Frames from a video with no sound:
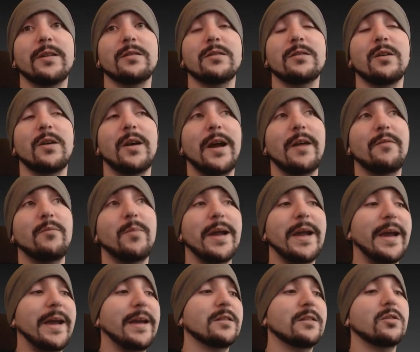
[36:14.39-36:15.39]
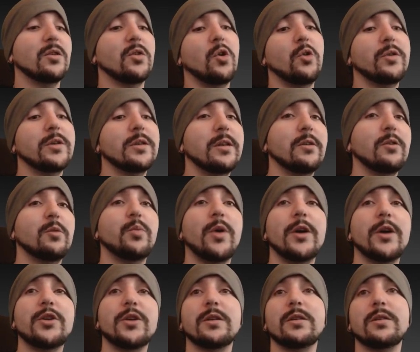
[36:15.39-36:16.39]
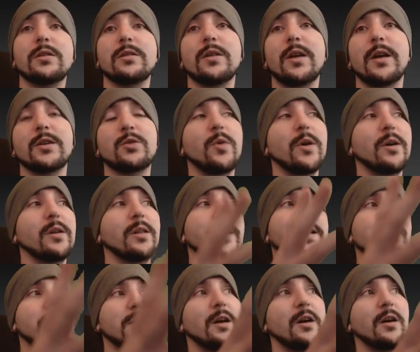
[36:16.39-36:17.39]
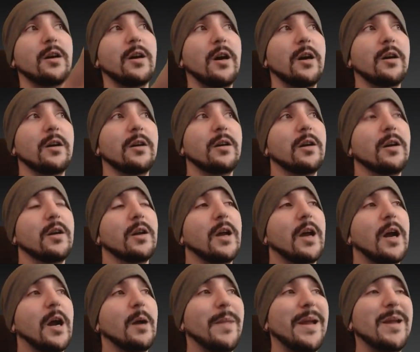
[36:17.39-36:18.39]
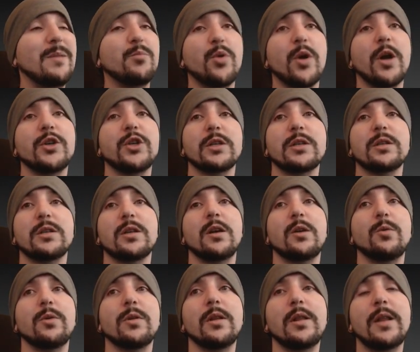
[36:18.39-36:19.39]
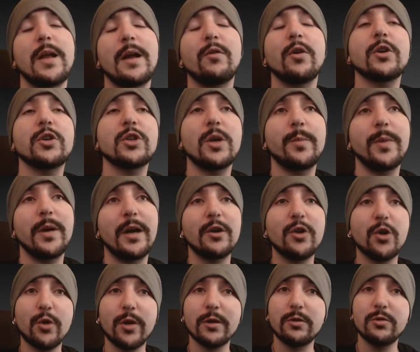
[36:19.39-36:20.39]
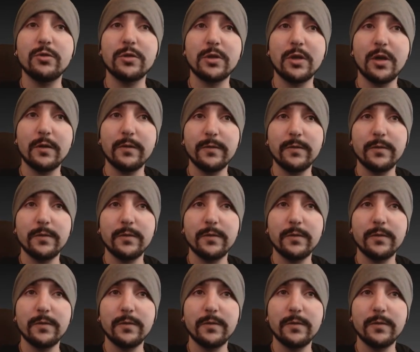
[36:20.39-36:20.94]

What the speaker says: So I have my hands on all these little projects, as well as our main projects here with the LiveWorkshop and our Dota 2 stuff.